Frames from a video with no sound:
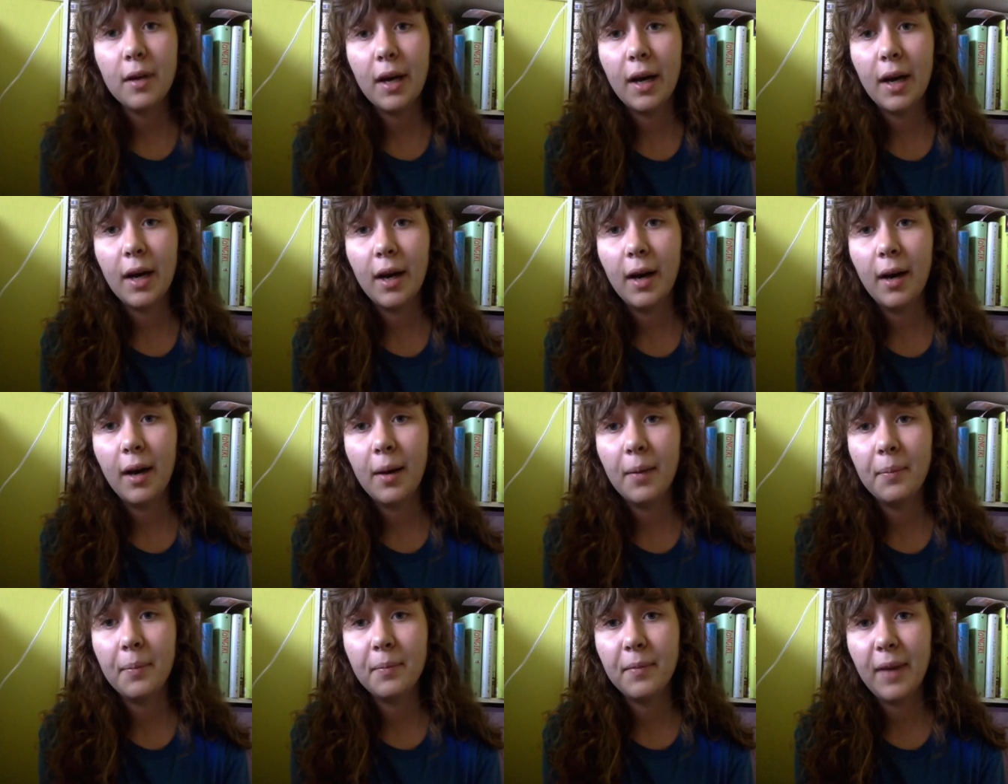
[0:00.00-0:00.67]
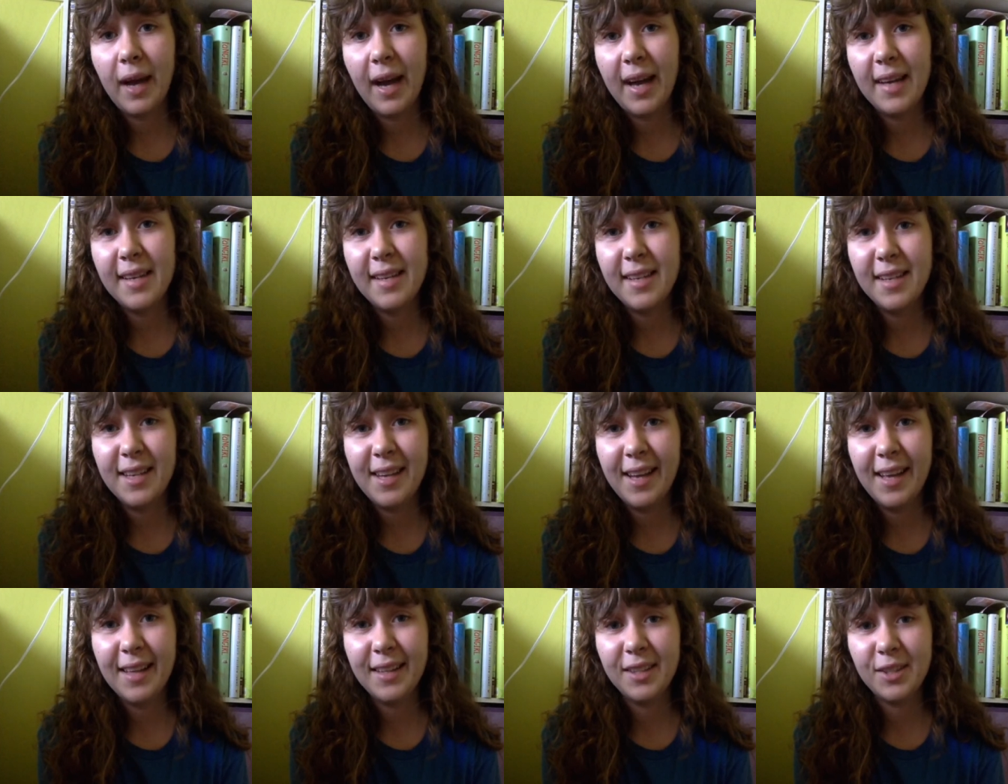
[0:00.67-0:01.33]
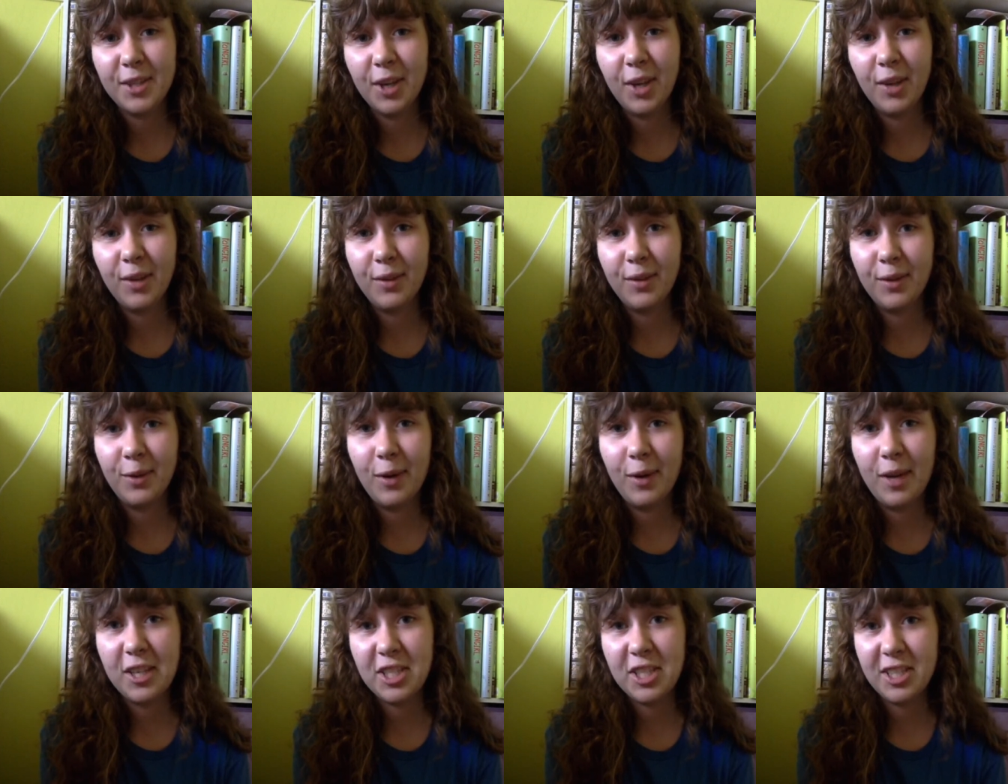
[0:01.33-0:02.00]
Um, I didn't answer all of the
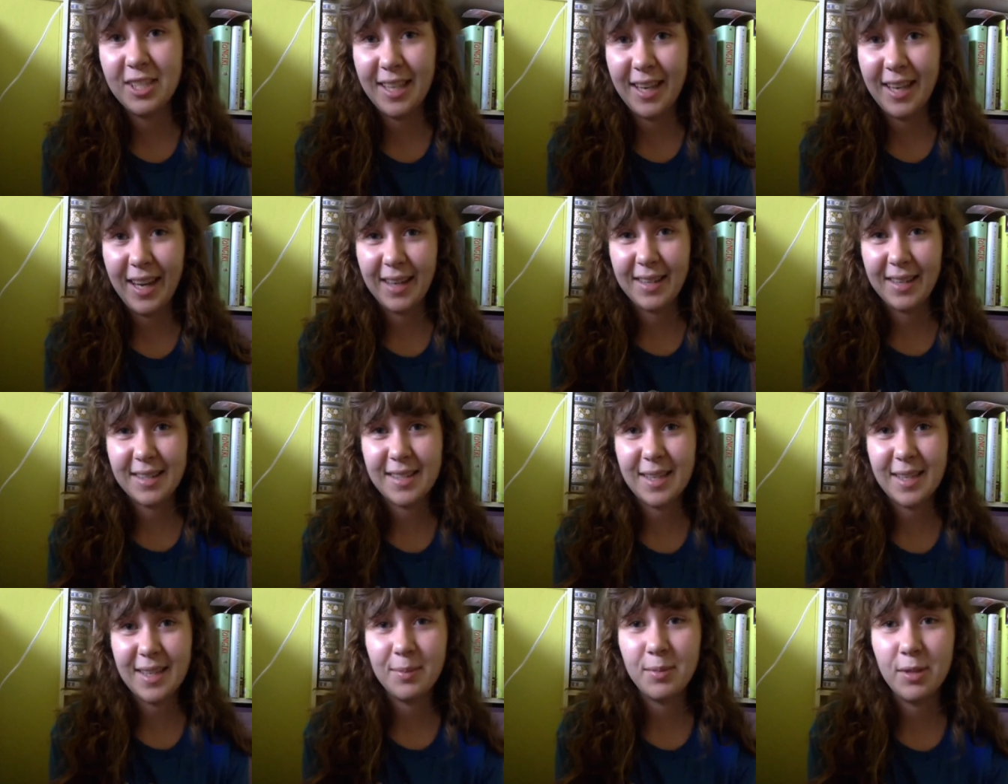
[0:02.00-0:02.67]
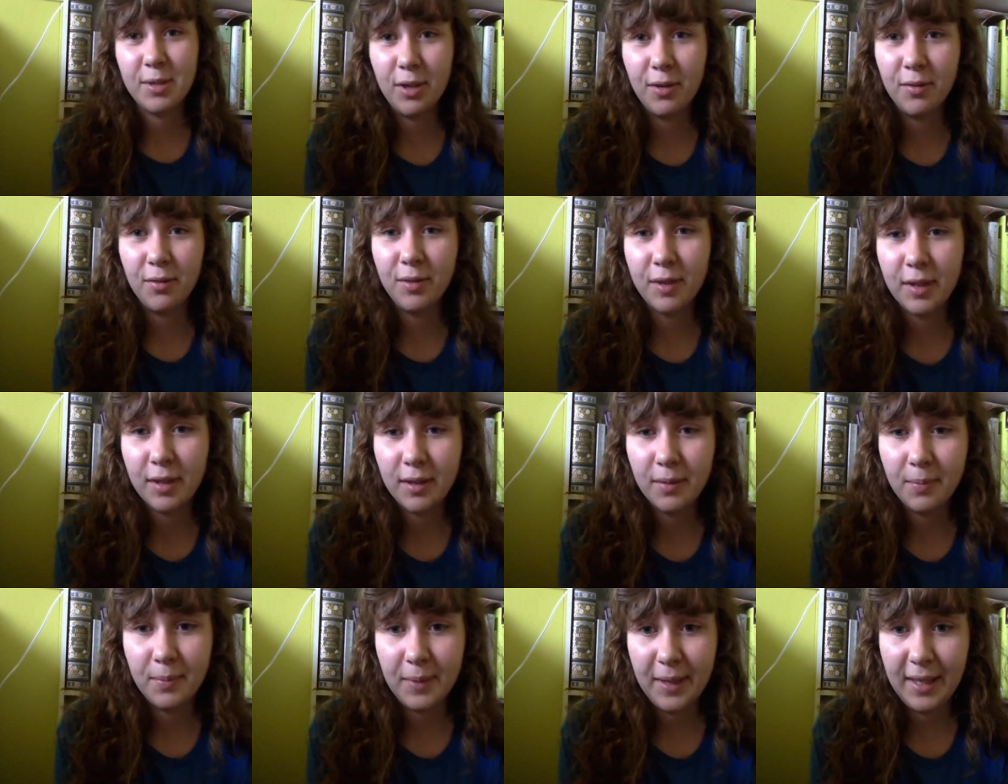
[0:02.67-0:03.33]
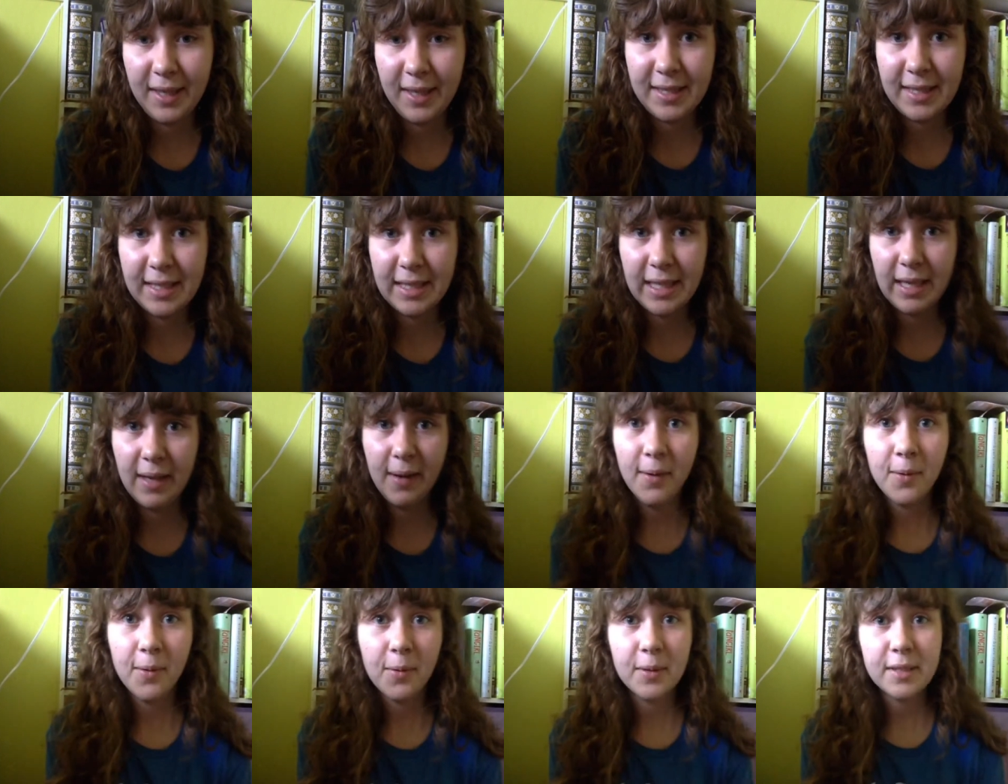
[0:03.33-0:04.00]
questions, I kind of skipped over because
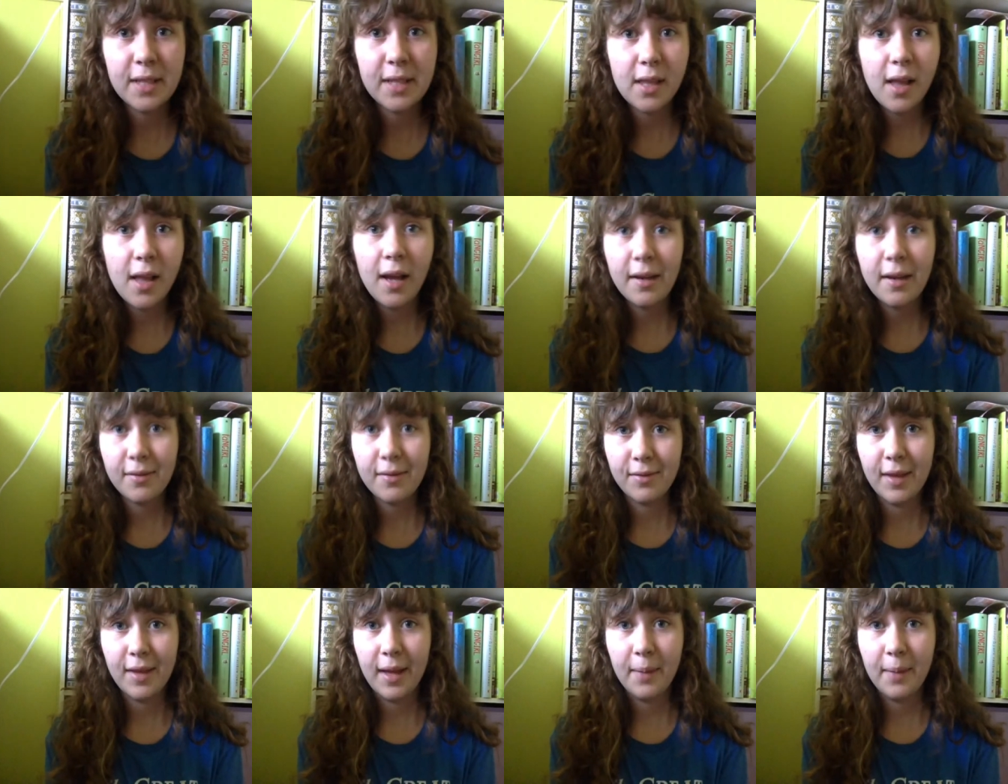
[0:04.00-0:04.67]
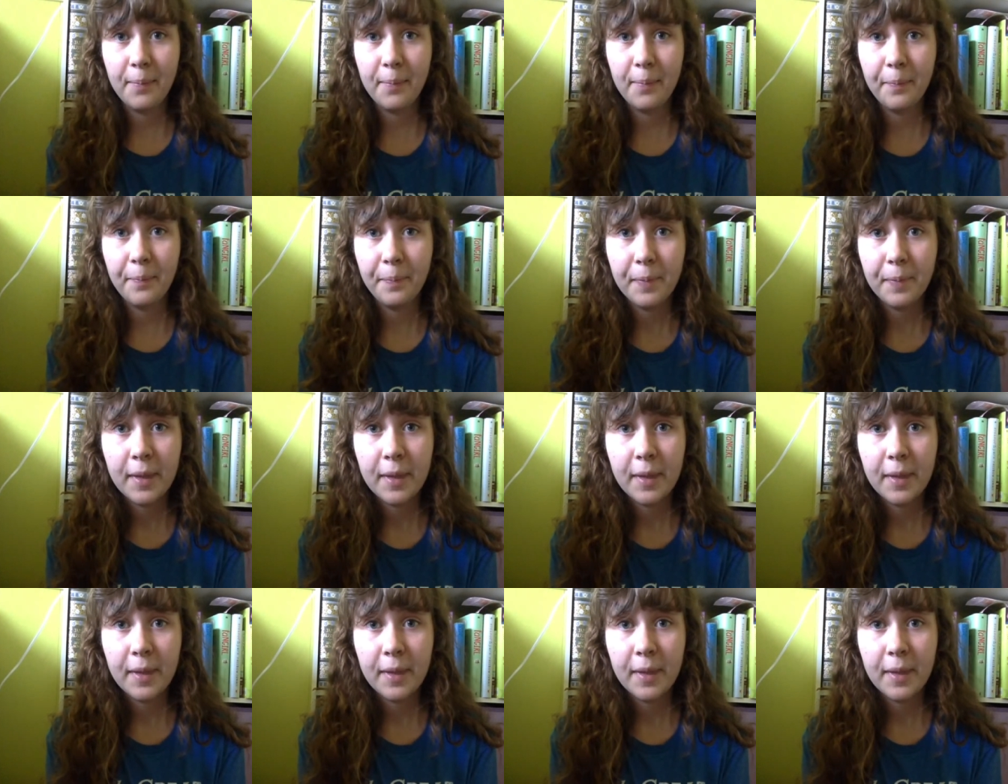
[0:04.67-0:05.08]
there was a lot of them.